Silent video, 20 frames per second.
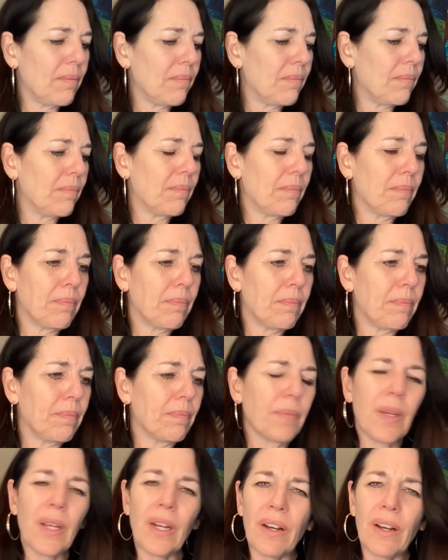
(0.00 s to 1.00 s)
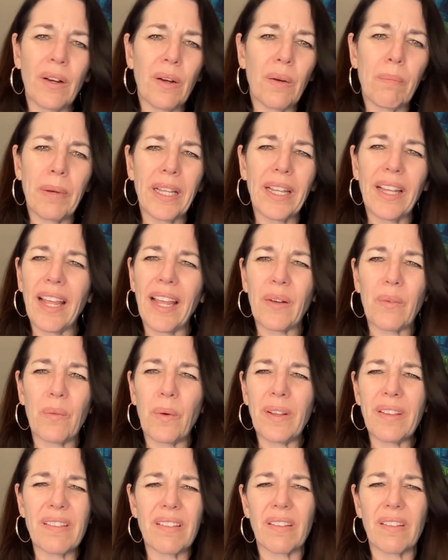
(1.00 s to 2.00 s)
Um, but like
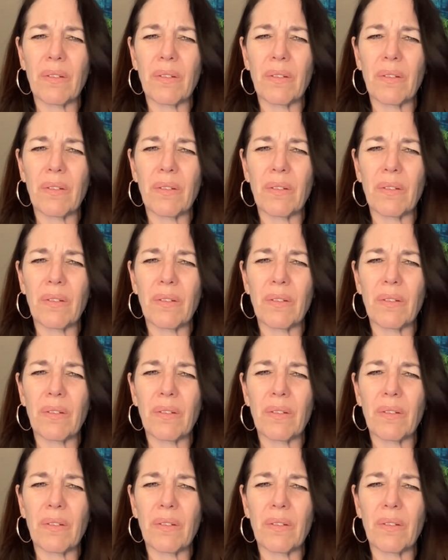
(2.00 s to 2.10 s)
why?